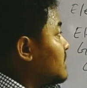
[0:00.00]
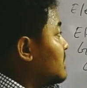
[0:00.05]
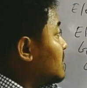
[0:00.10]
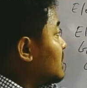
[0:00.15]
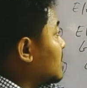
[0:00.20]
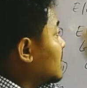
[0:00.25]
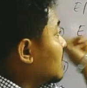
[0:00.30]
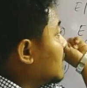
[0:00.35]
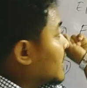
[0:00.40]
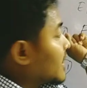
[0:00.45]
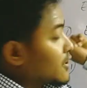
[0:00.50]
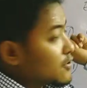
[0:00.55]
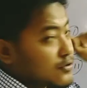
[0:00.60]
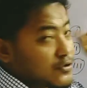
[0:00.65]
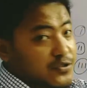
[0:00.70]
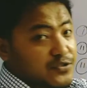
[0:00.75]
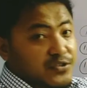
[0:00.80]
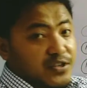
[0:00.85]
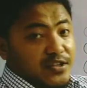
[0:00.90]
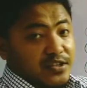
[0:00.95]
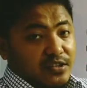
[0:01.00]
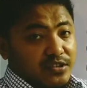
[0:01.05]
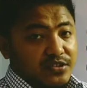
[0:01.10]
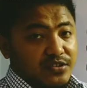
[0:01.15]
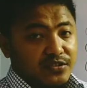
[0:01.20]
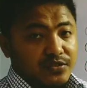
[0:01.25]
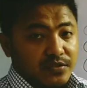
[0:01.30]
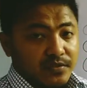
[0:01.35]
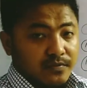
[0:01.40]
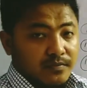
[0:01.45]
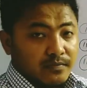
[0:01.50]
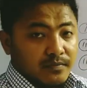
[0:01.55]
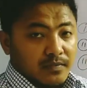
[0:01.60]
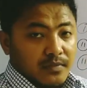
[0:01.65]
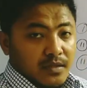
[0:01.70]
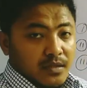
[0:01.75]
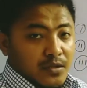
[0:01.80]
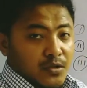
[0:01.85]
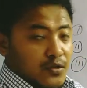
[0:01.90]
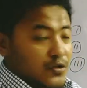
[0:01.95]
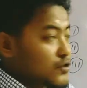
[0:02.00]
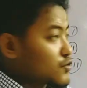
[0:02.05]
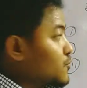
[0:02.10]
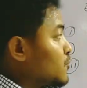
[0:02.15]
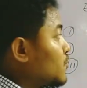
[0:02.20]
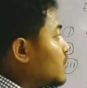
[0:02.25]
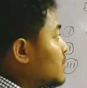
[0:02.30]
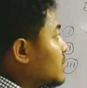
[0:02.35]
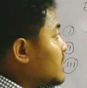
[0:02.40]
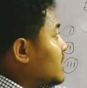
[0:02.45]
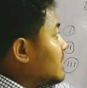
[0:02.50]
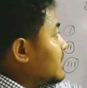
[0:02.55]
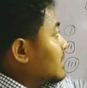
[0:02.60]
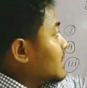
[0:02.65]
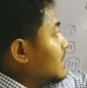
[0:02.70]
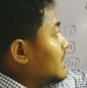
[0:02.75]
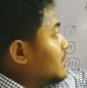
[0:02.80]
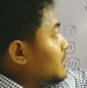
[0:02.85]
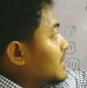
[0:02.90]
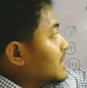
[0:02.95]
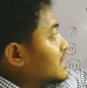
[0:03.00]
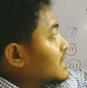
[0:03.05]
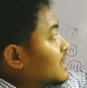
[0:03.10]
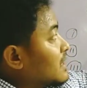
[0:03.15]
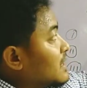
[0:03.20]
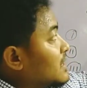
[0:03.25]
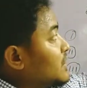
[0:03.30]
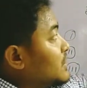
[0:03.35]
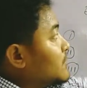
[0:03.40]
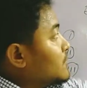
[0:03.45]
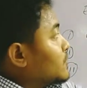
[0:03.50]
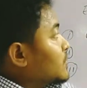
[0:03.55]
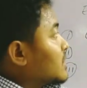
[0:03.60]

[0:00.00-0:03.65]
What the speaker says: the electrostatics. So basically, if we